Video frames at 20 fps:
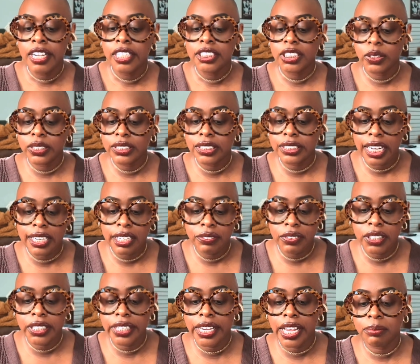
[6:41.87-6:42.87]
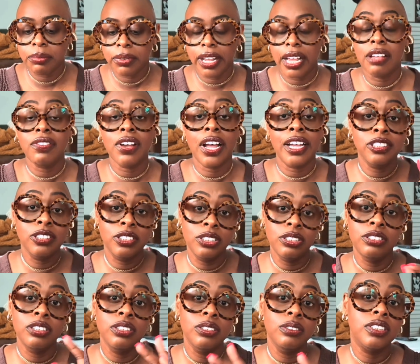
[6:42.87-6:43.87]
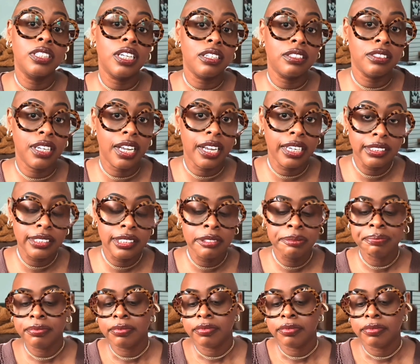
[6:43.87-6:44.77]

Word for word: So inside of Ecamm Live, I do use a L U T.